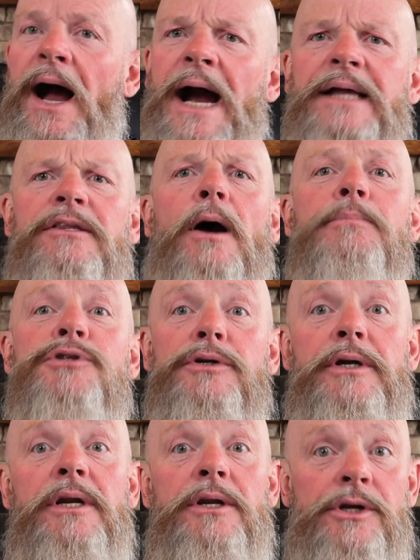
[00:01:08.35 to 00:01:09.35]
I had the
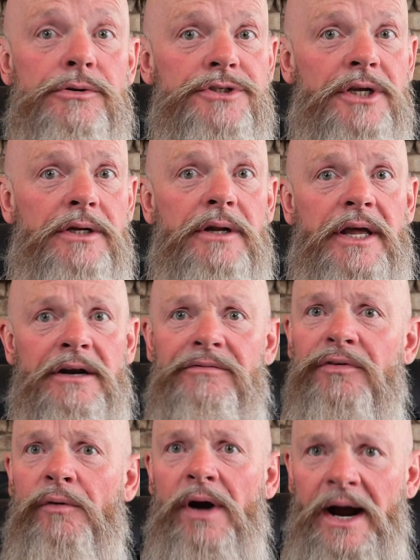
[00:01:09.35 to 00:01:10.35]
opportunity to use it in a
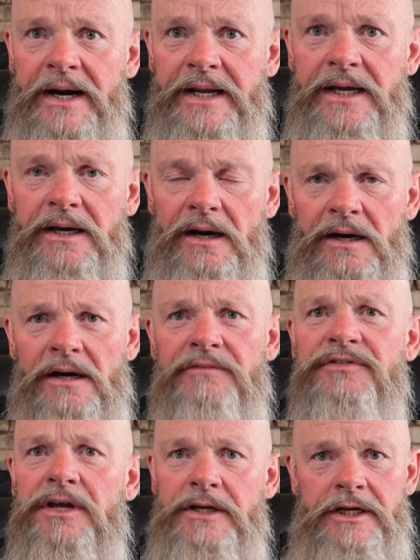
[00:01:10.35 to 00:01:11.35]
variety
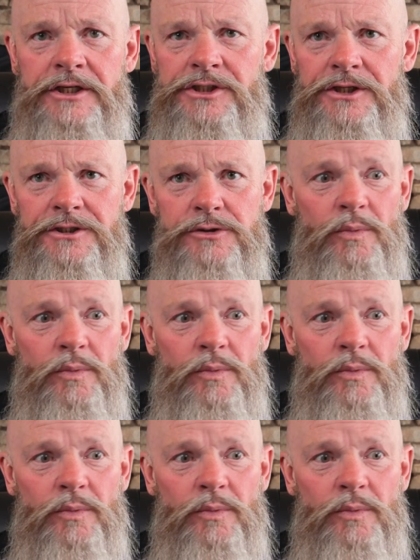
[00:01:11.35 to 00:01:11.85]
of conditions.